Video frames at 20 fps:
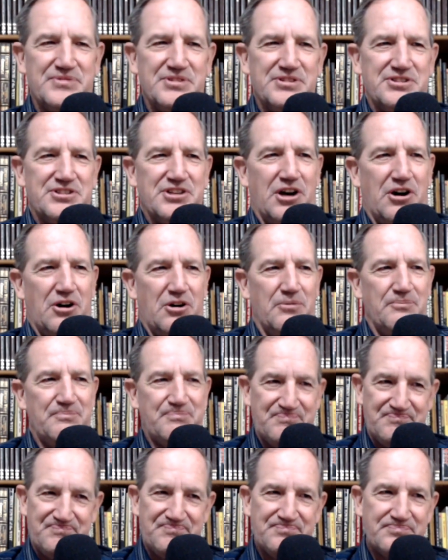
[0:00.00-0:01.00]
So
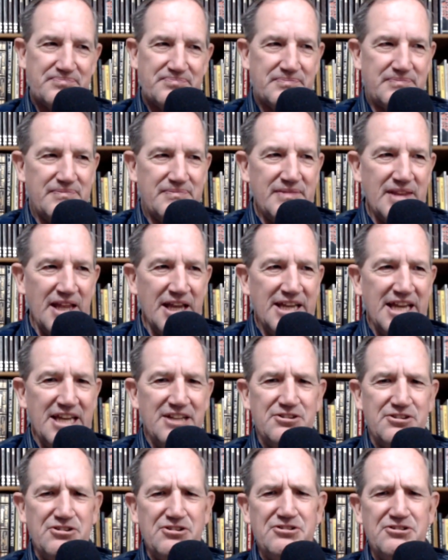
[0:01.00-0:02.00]

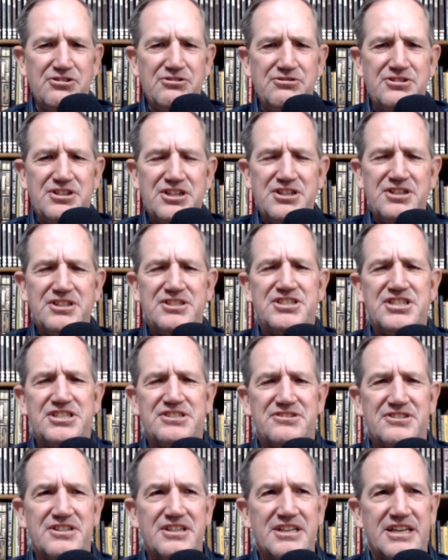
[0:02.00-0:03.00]
again, do your due
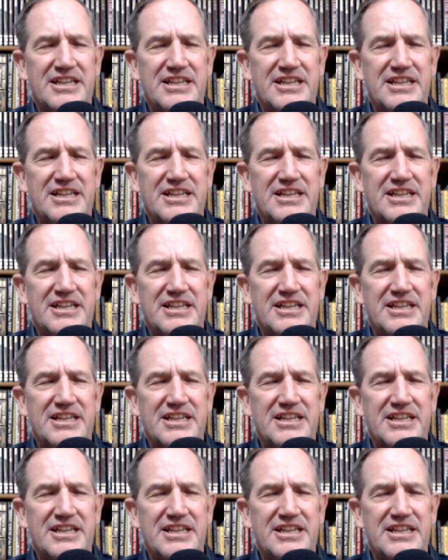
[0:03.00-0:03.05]
diligence.